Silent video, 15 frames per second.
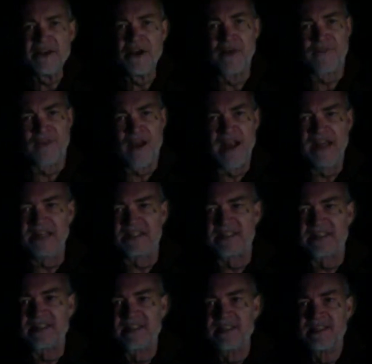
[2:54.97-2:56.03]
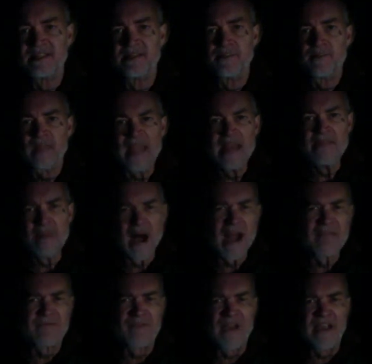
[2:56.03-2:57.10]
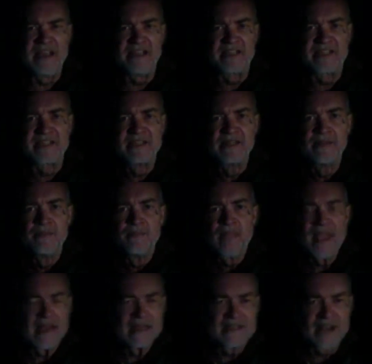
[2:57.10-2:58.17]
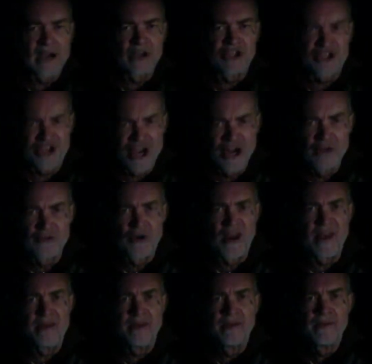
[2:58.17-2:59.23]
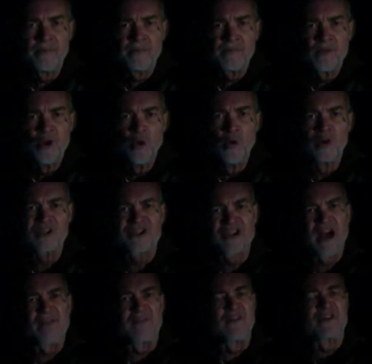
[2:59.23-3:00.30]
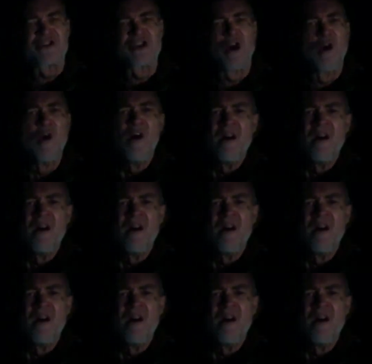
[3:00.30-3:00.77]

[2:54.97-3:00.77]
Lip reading: your face. In my face. And it's our children who will suffer. So